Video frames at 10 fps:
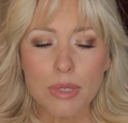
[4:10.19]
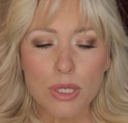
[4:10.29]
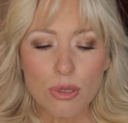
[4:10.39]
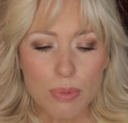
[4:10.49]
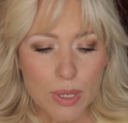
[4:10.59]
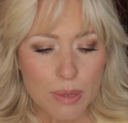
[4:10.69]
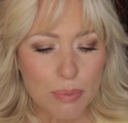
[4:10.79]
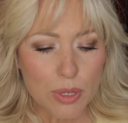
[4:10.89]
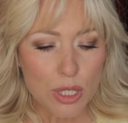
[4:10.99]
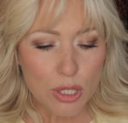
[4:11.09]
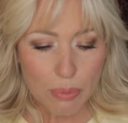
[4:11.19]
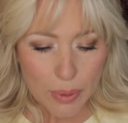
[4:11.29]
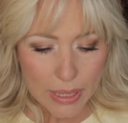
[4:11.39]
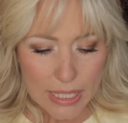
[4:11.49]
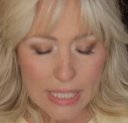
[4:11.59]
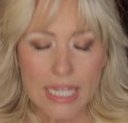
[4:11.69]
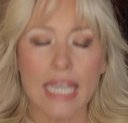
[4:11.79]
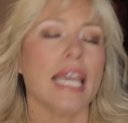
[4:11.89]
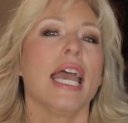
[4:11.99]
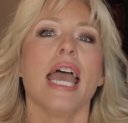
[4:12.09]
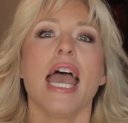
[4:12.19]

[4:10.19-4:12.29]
super simple, super easy.